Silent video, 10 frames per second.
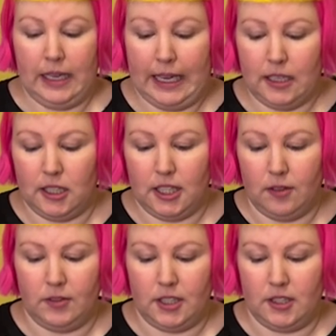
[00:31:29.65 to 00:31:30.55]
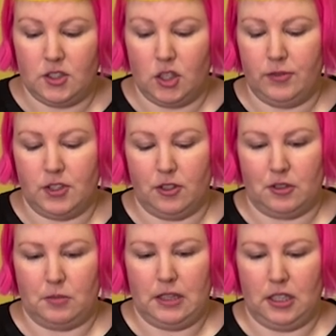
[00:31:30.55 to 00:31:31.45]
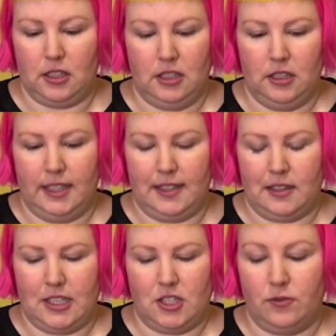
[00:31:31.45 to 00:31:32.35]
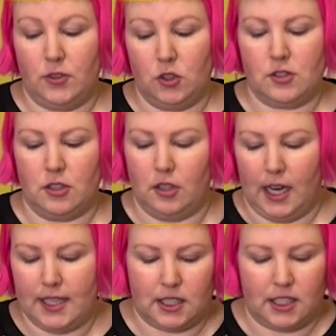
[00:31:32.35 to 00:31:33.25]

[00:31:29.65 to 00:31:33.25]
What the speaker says: And I love the surface of them. I think they just feel so nice.